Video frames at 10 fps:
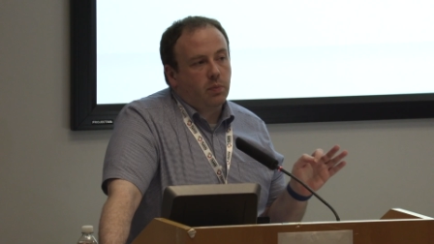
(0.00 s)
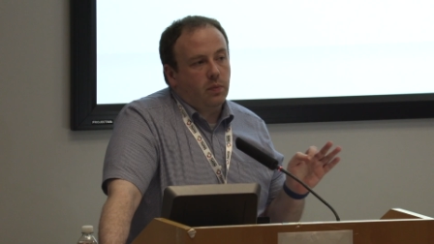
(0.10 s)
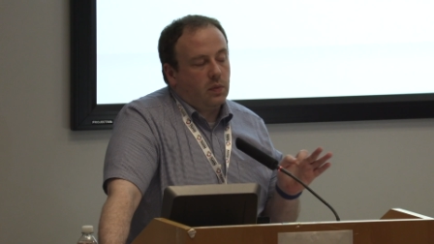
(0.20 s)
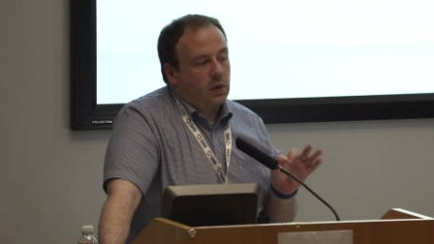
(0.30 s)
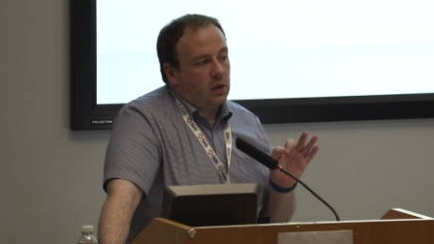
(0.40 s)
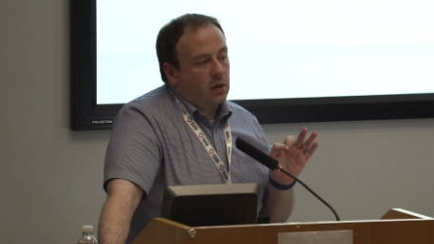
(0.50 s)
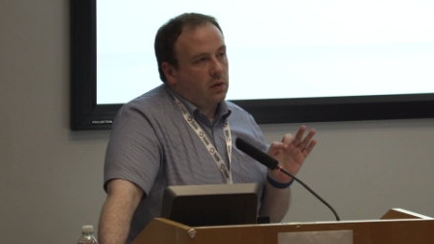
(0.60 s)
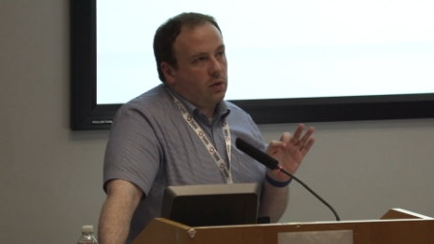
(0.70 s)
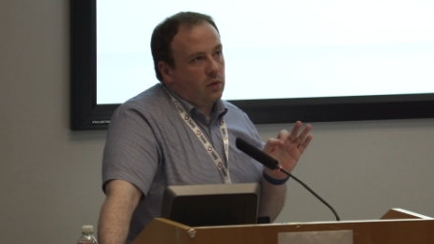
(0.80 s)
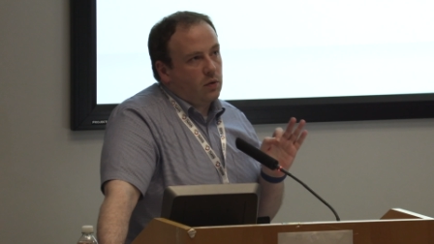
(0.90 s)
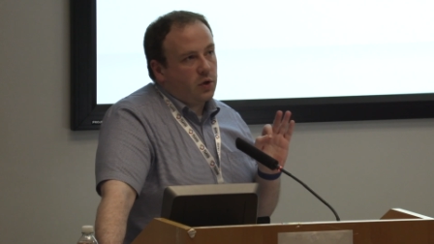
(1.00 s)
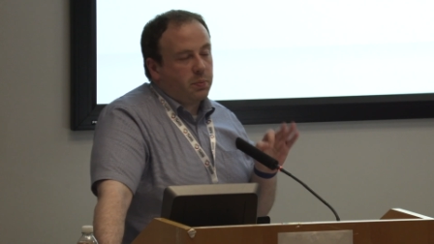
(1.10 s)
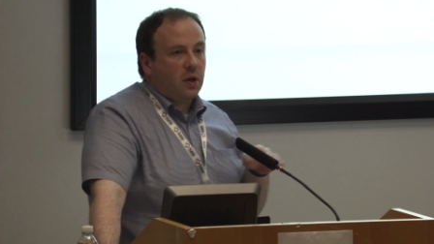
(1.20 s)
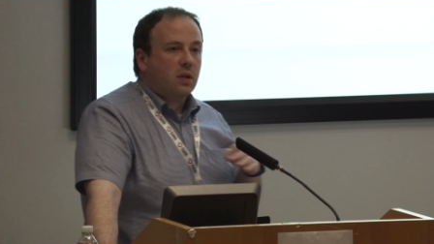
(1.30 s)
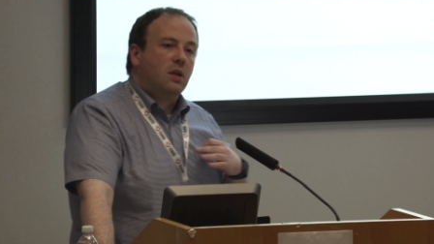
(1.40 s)
a
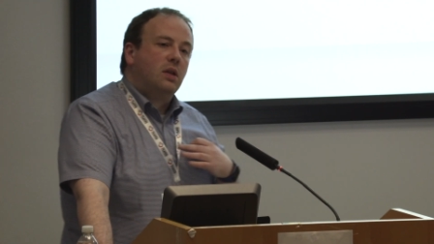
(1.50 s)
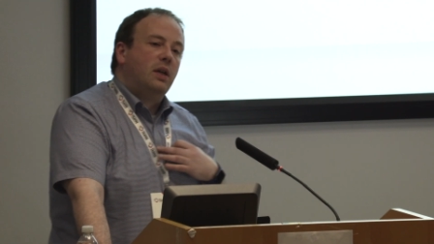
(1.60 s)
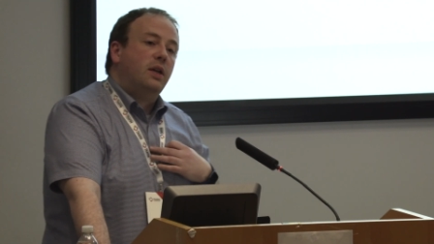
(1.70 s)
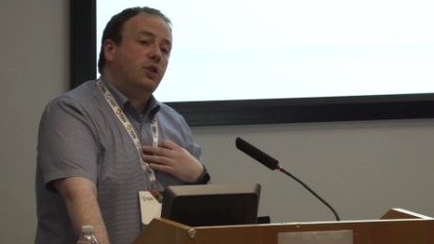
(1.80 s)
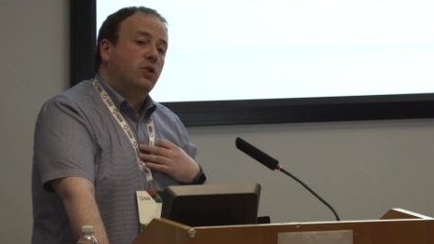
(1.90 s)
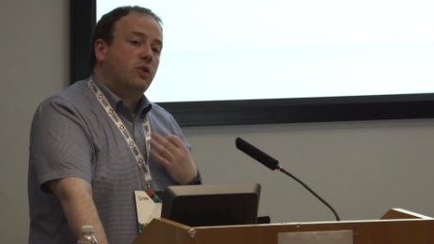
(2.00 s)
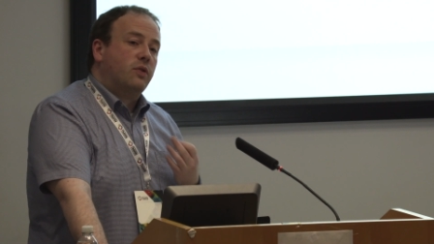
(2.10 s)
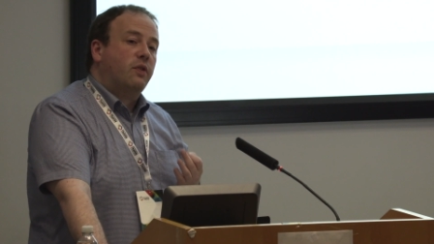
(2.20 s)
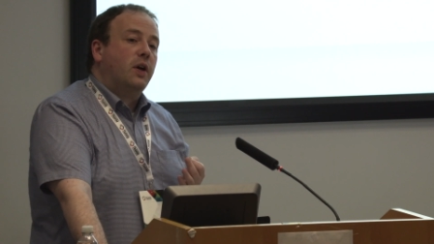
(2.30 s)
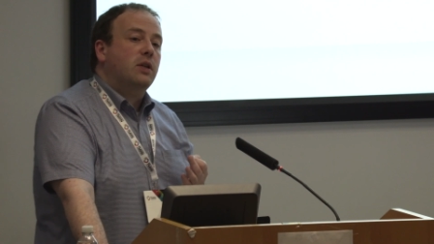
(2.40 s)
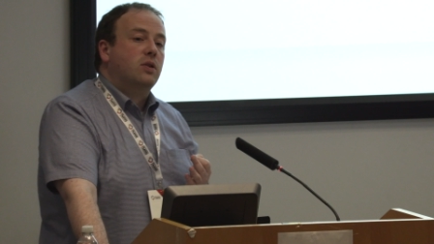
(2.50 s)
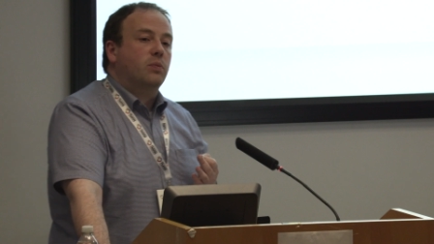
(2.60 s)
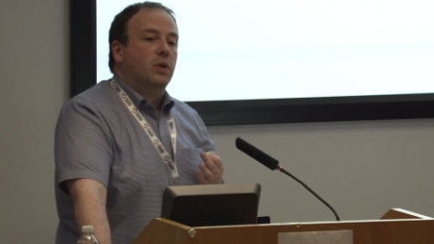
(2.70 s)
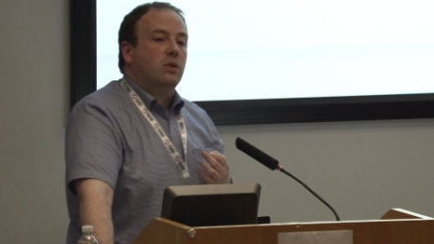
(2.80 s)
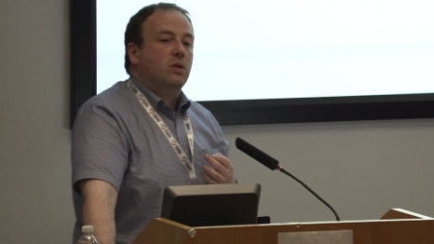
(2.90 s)
clinician doesn't find
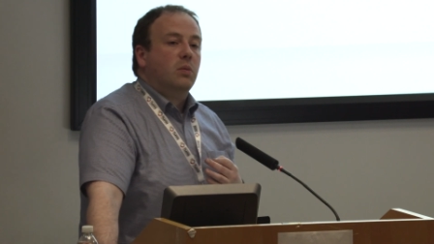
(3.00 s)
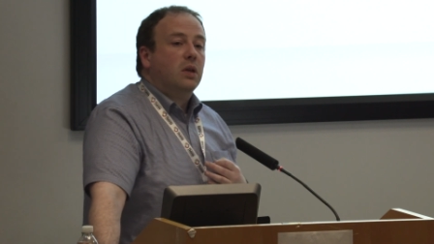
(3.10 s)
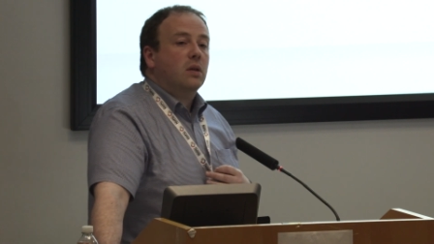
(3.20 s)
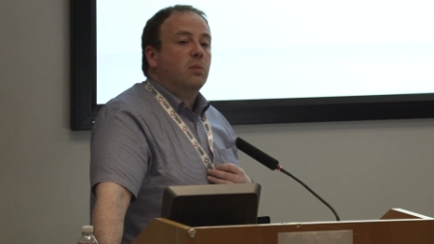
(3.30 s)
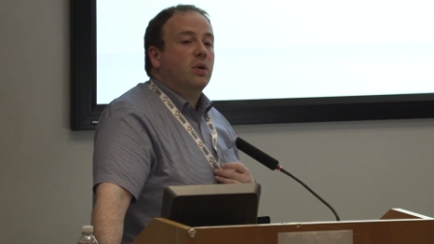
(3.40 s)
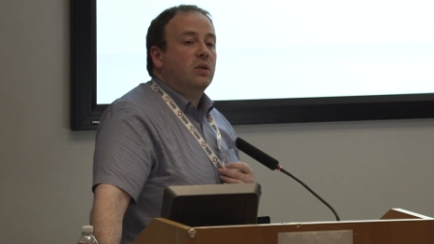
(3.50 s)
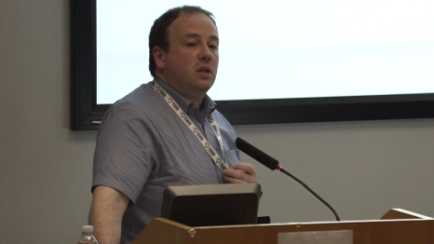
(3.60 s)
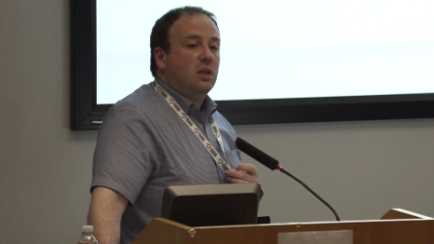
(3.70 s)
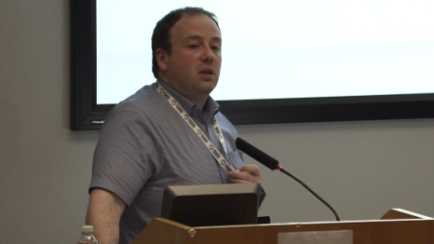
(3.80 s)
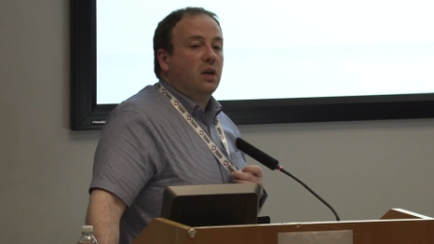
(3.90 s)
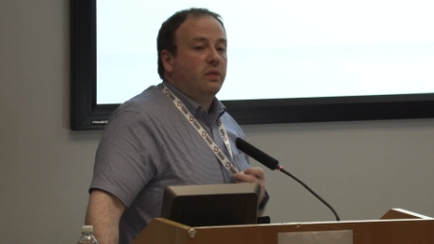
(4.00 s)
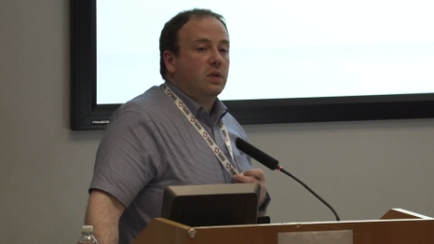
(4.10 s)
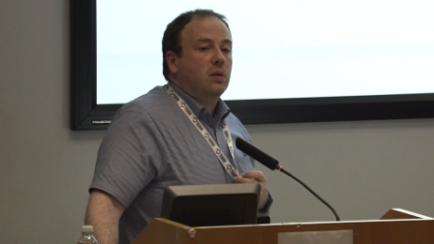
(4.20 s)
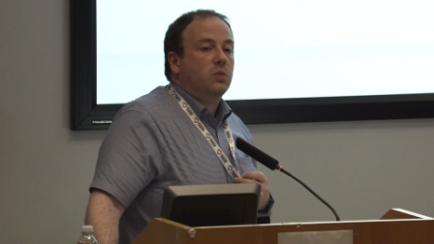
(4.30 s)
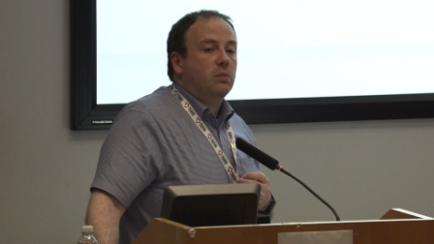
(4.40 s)
something doesn't mean that the person didn't have
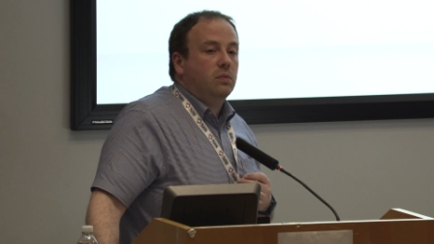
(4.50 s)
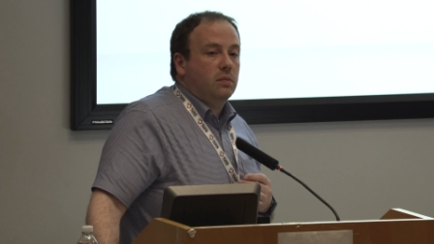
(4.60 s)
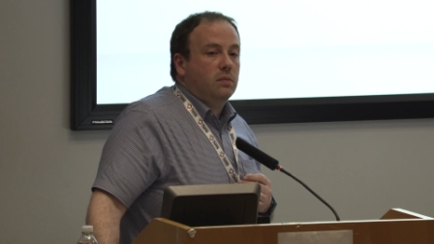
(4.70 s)
the symptom.